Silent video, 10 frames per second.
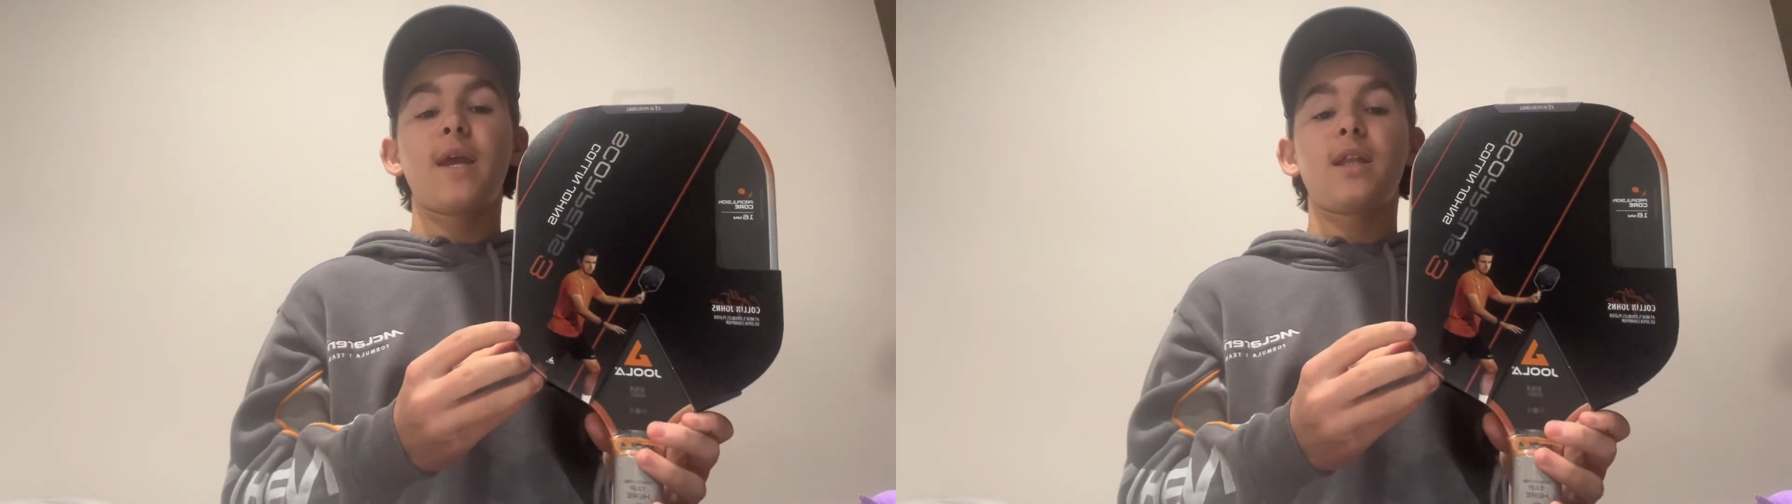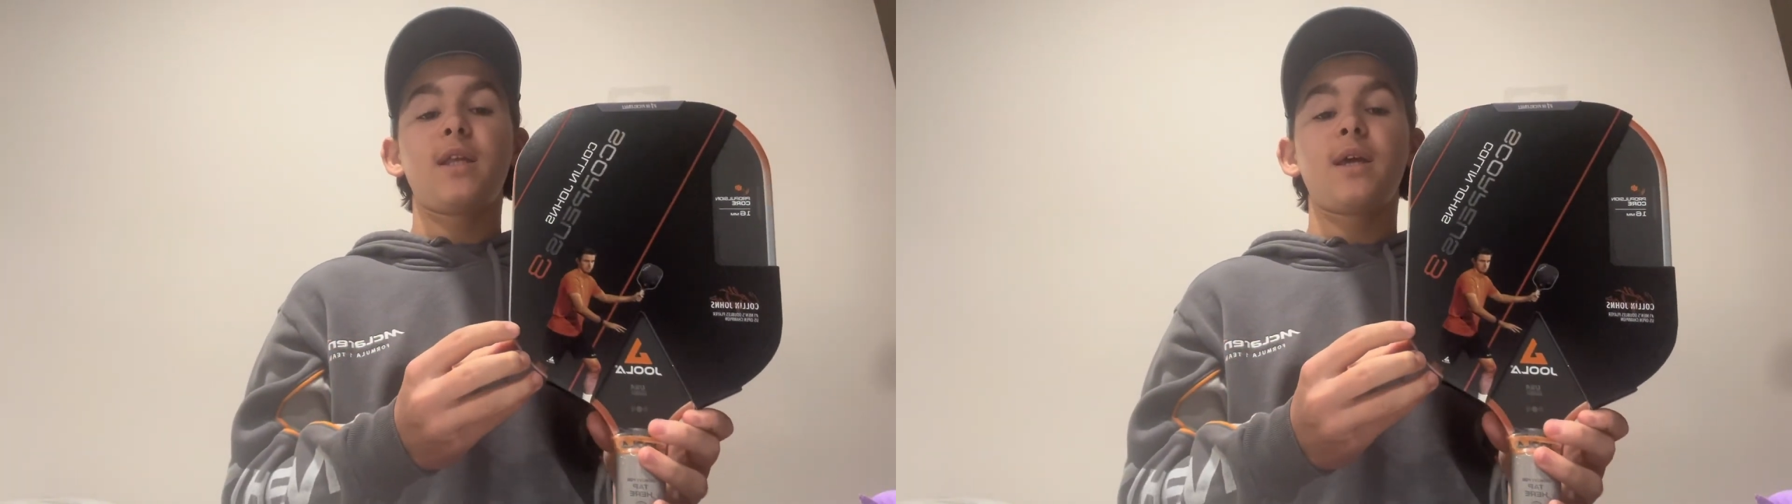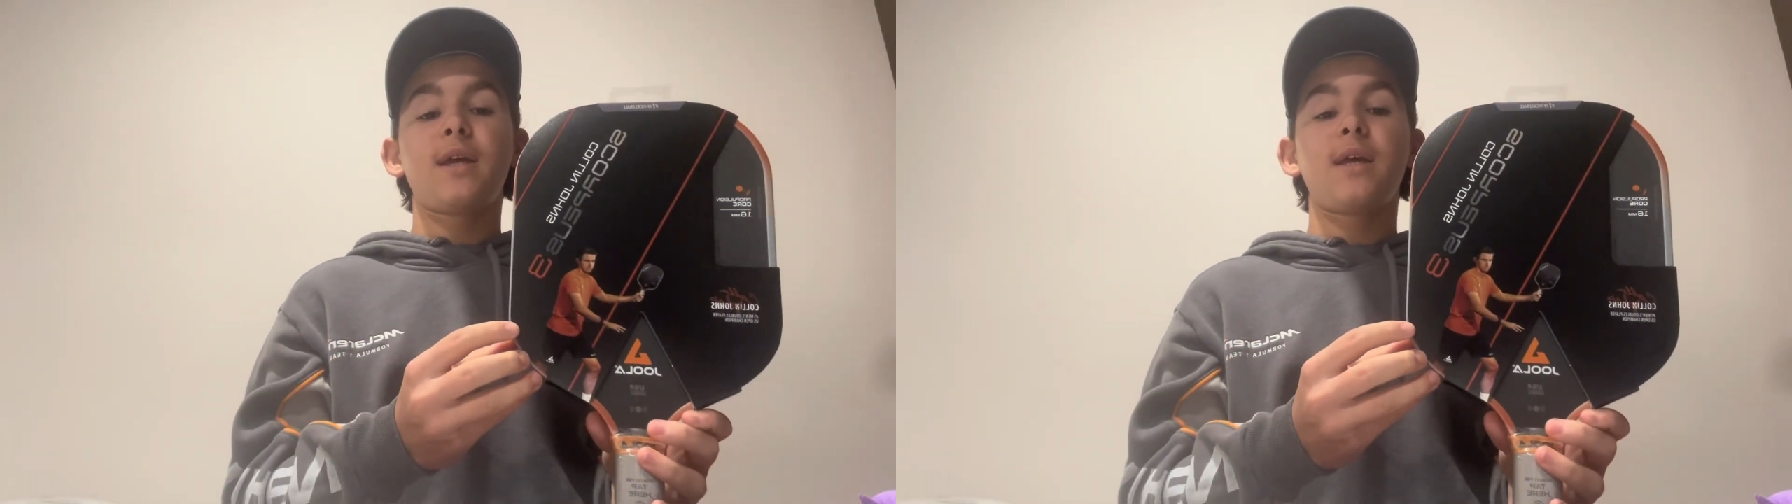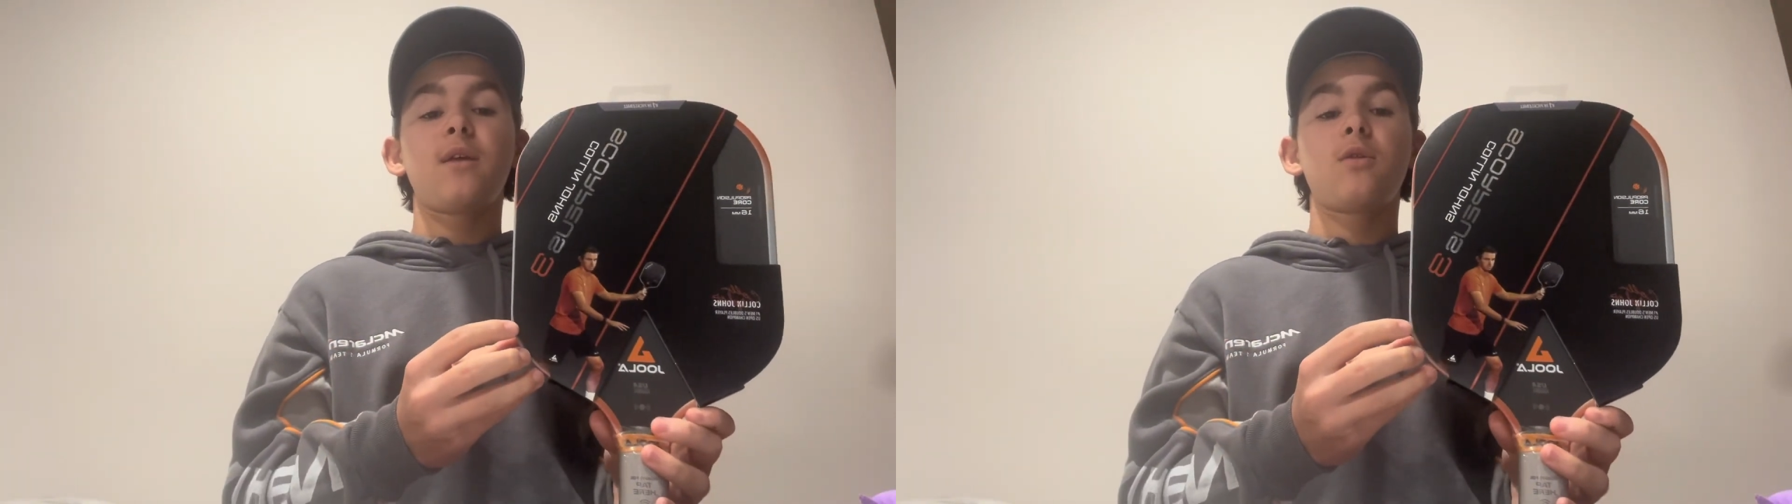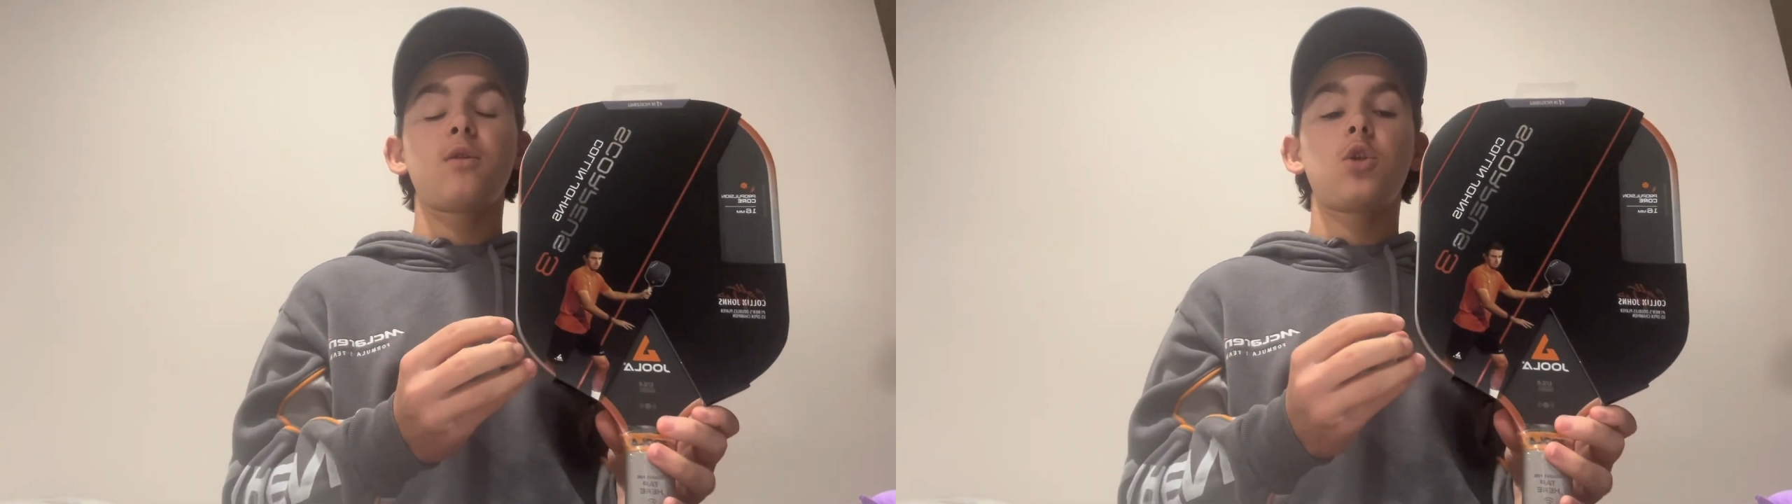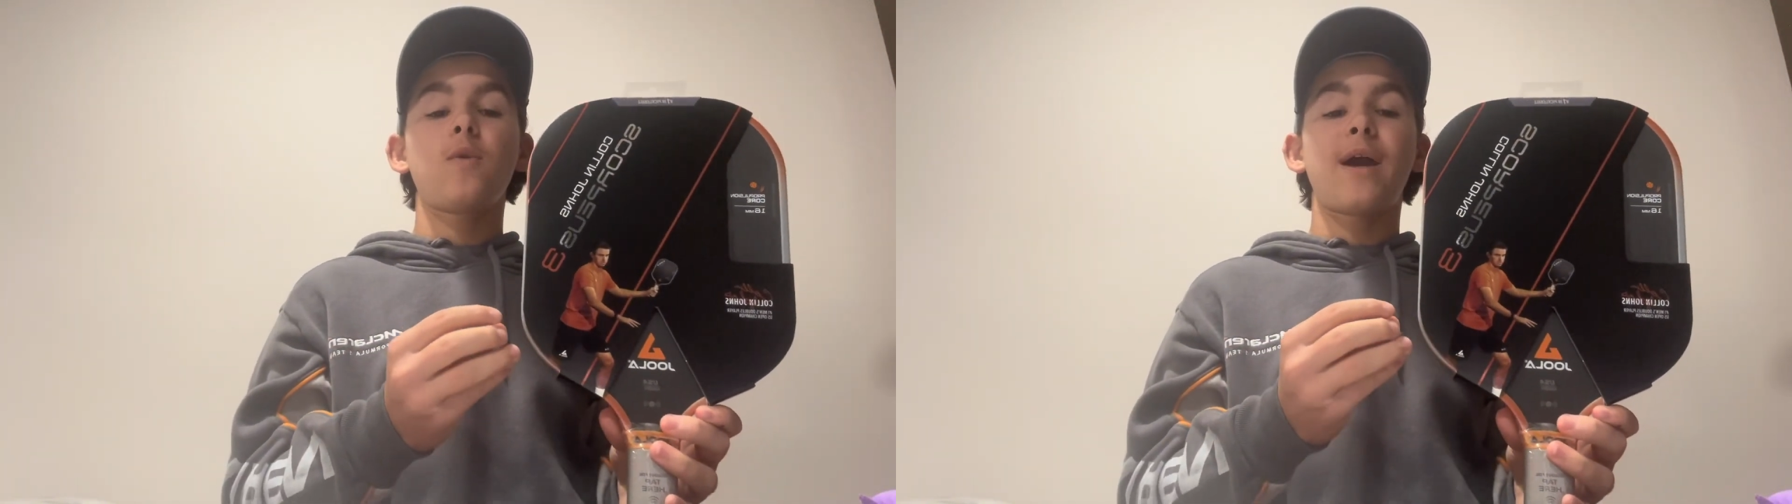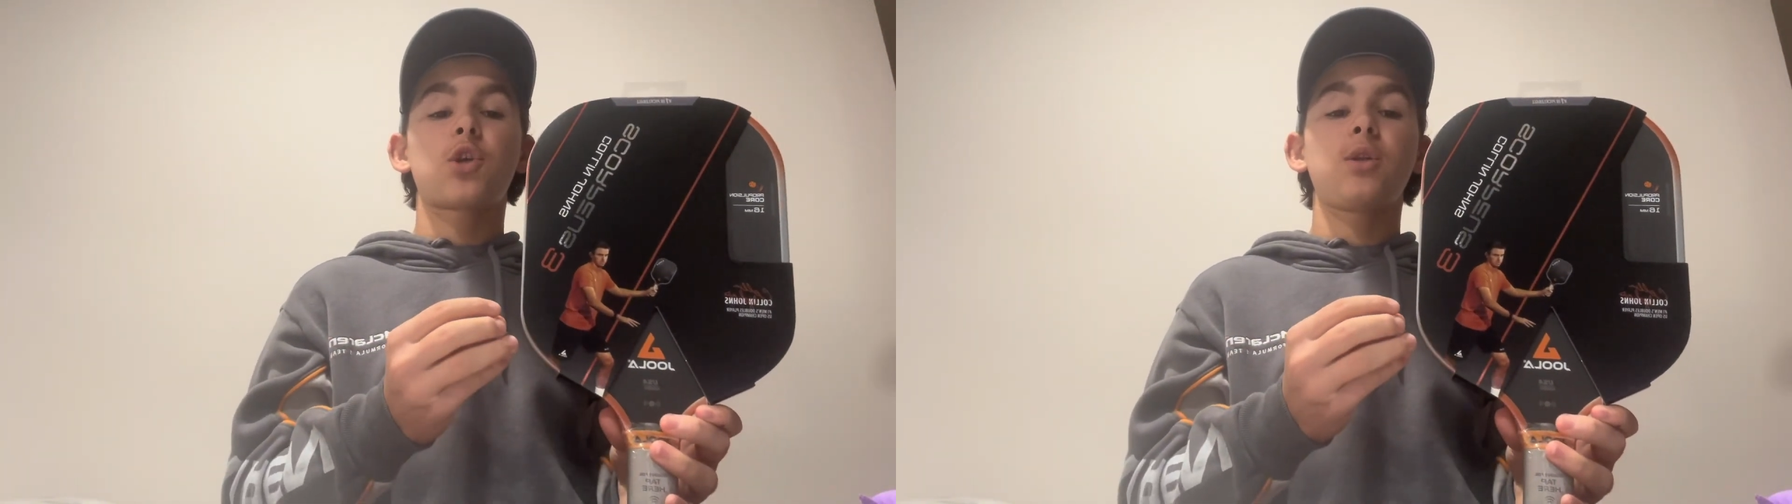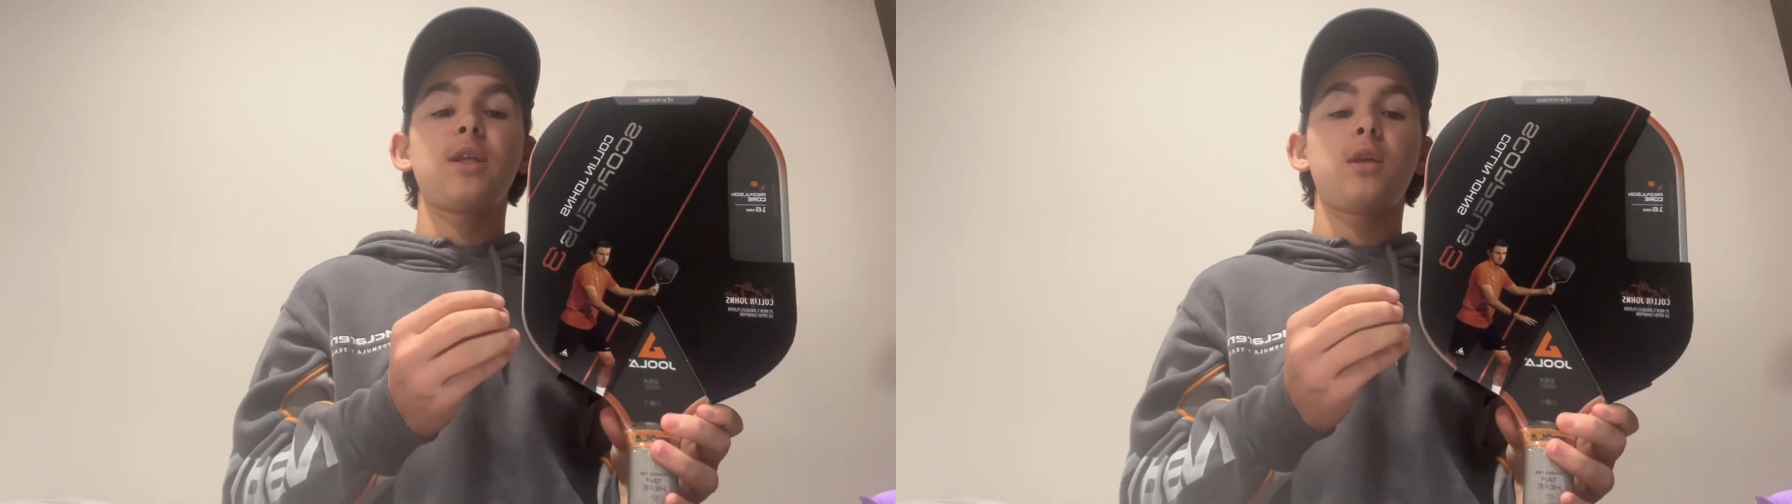The idea is to actually